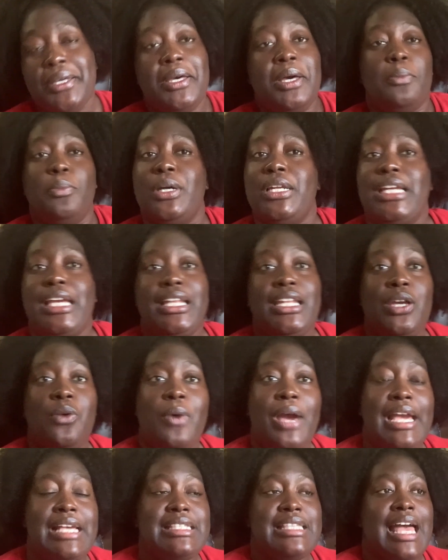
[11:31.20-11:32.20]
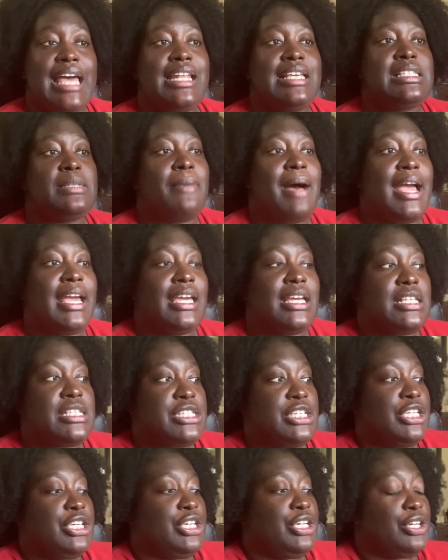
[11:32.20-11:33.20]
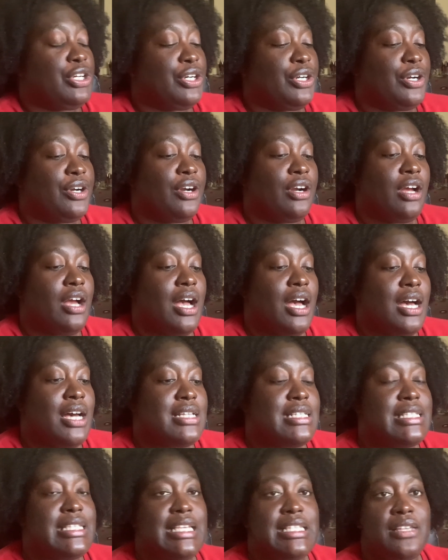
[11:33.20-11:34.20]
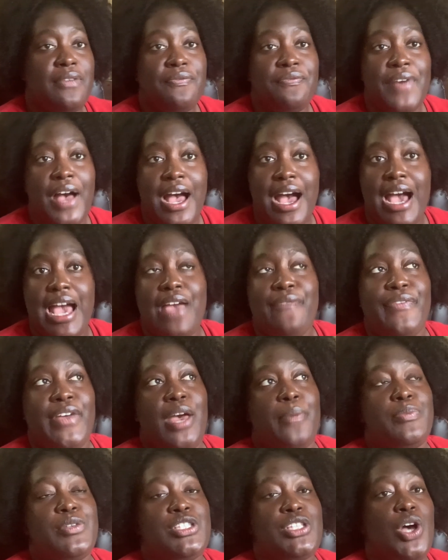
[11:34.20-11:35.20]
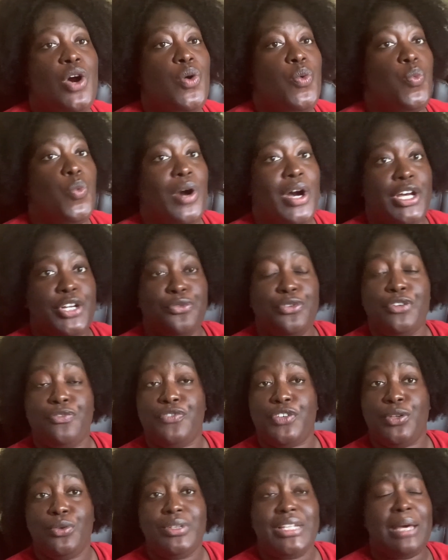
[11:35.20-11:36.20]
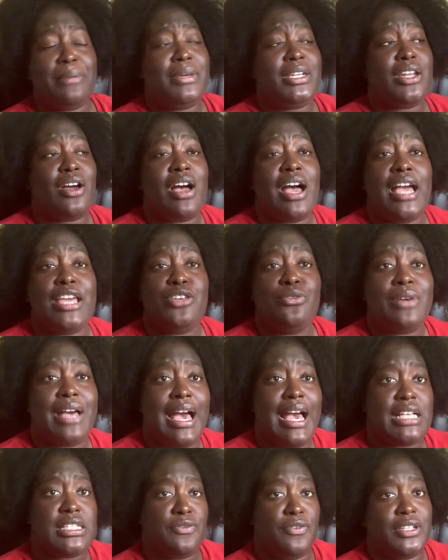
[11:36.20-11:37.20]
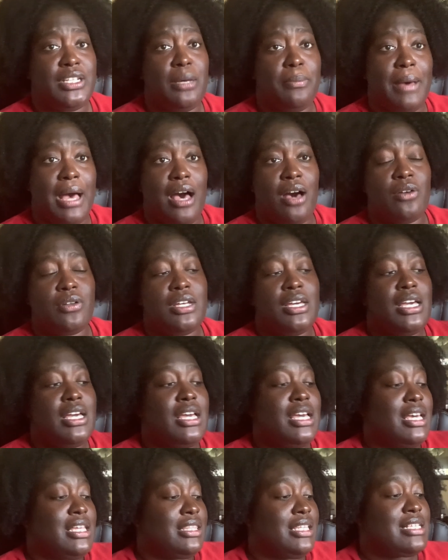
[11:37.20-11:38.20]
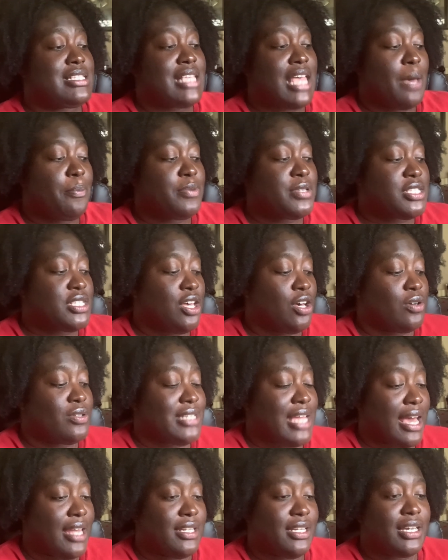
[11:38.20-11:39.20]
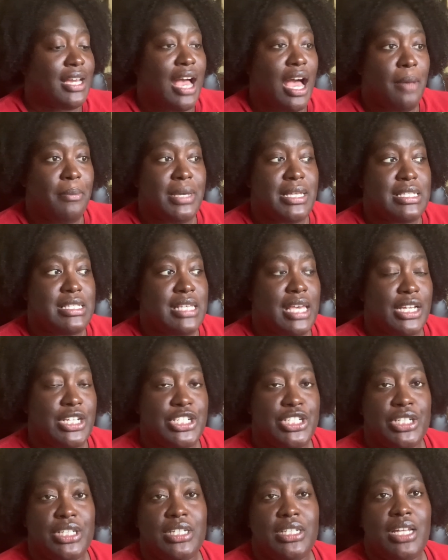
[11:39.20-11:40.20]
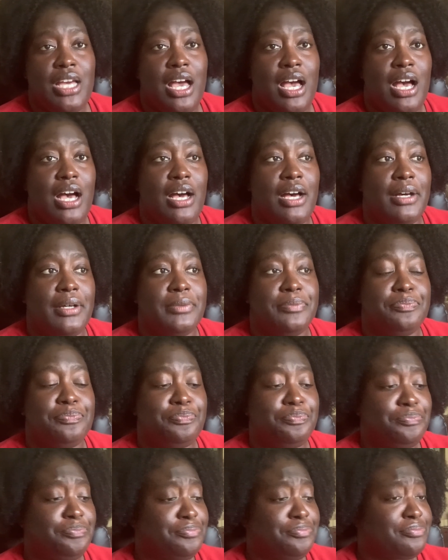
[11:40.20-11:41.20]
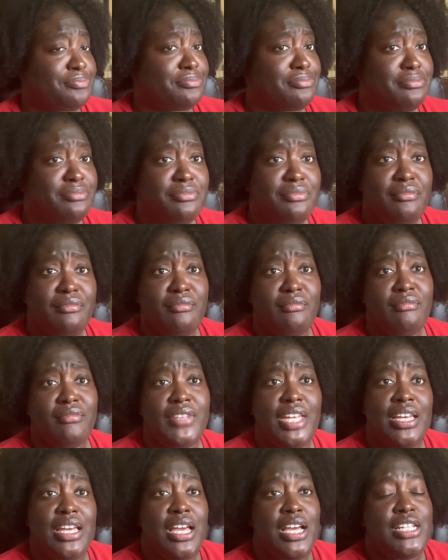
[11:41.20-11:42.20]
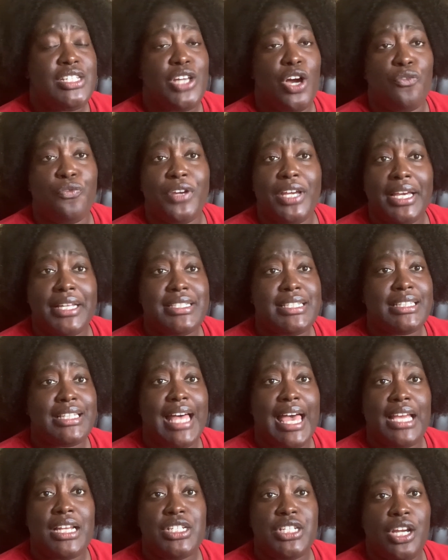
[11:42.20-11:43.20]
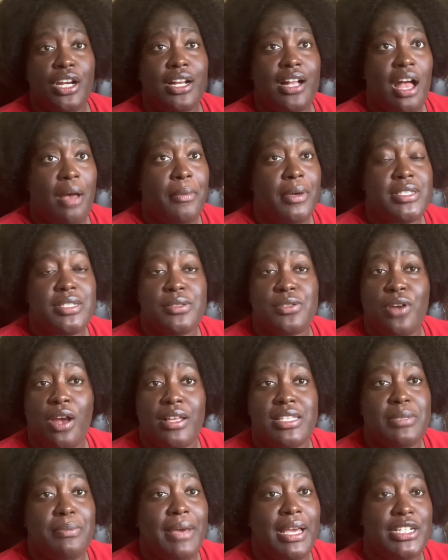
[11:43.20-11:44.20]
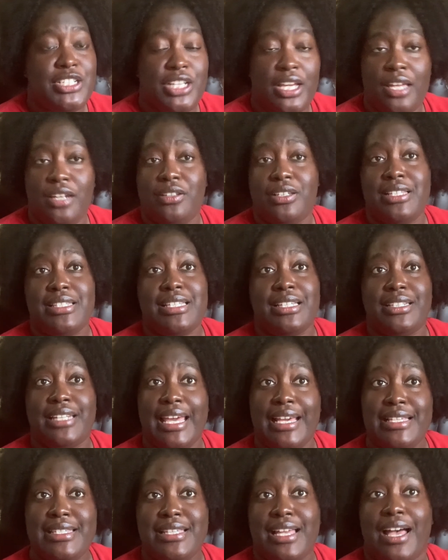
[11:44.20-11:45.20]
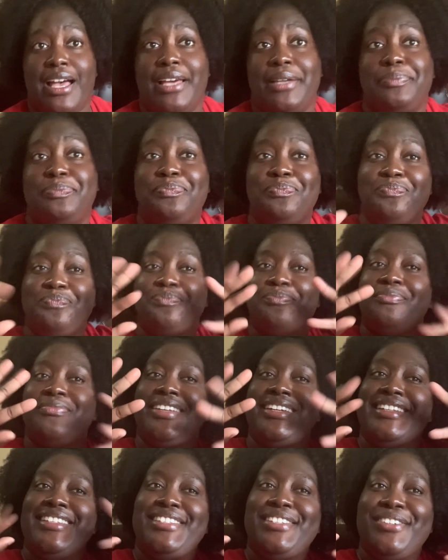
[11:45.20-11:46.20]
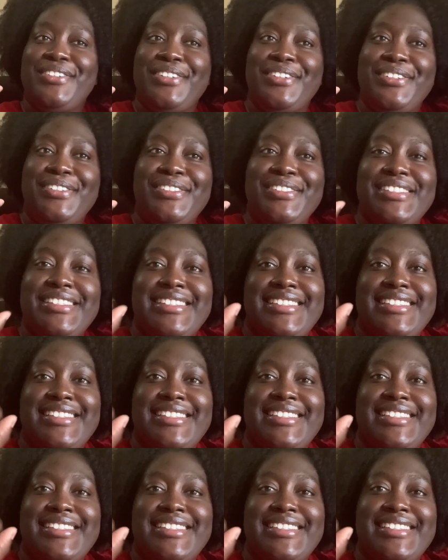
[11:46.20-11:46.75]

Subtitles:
But anyways, that is my Insecure season 5 episode 1 review. Let me know how you guys feel about this episode down in the comment section. Don't forget to like, share, comment, subscribe to my channel. Until next time, toodles.